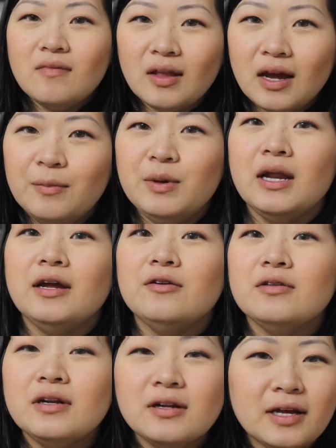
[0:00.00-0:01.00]
I mean, I know
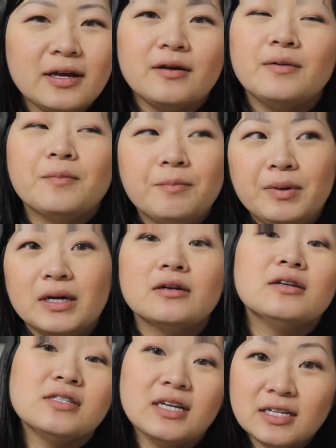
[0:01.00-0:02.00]
they're like
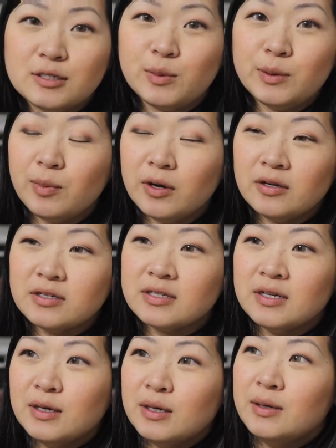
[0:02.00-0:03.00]
bigger sized meatballs,
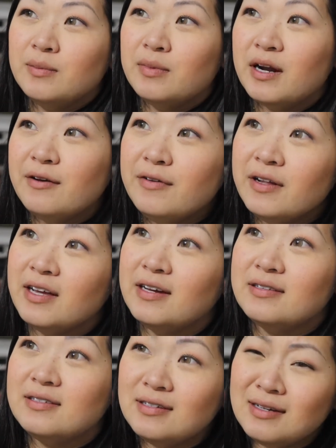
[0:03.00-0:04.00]
but I feel
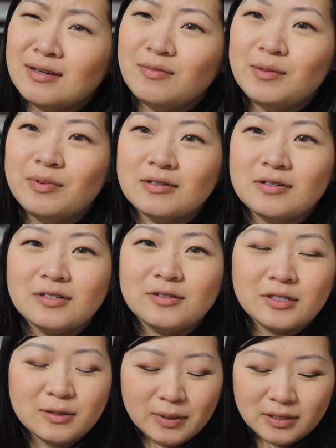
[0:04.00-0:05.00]
like, dang, meatballs are so
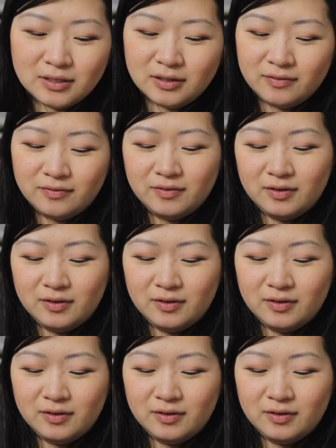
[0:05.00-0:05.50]
expensive.